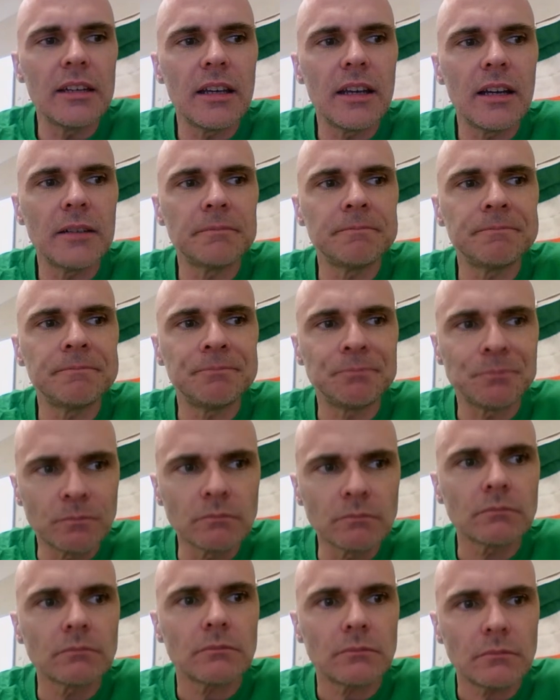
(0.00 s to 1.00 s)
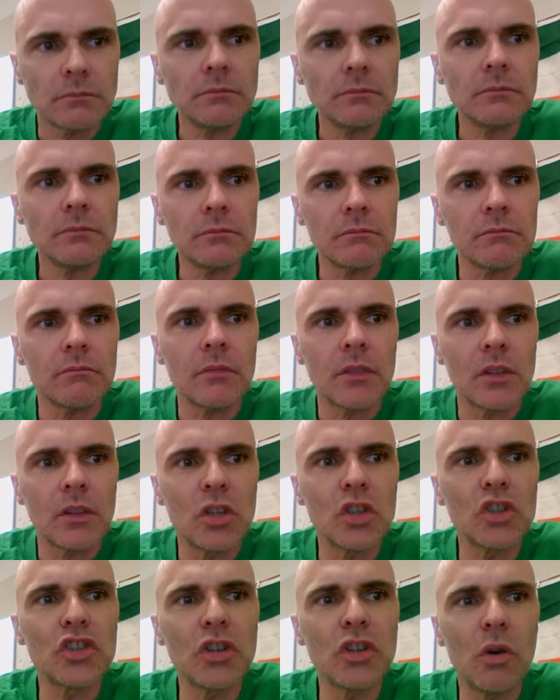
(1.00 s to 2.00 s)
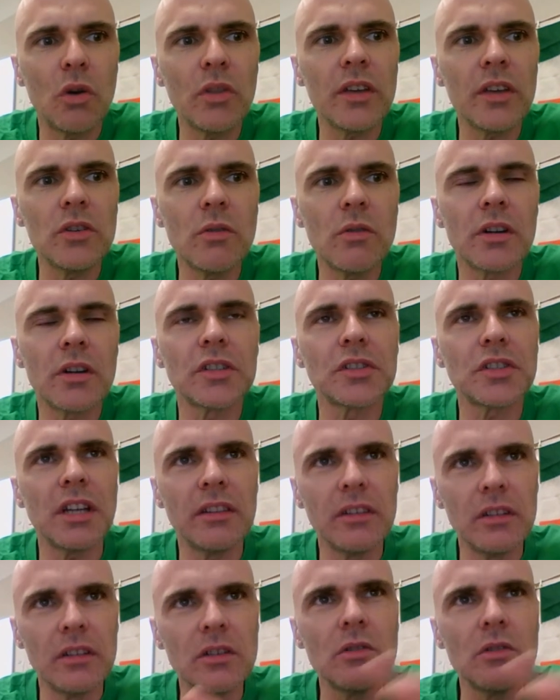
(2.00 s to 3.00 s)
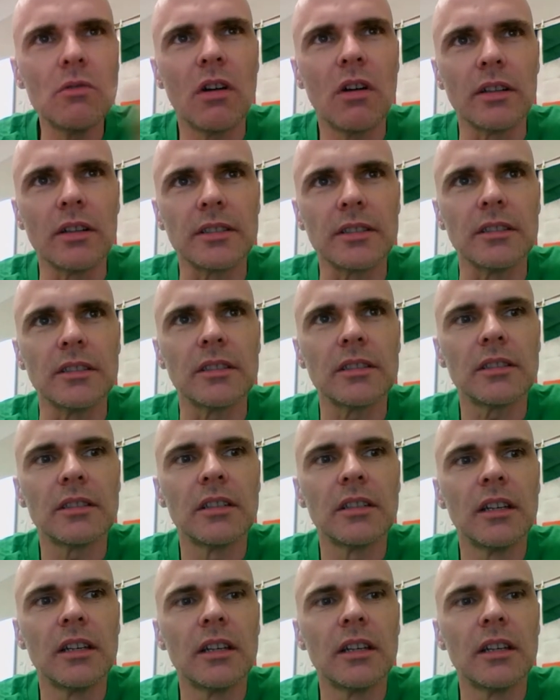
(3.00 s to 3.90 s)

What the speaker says: to show that you understand the nuances,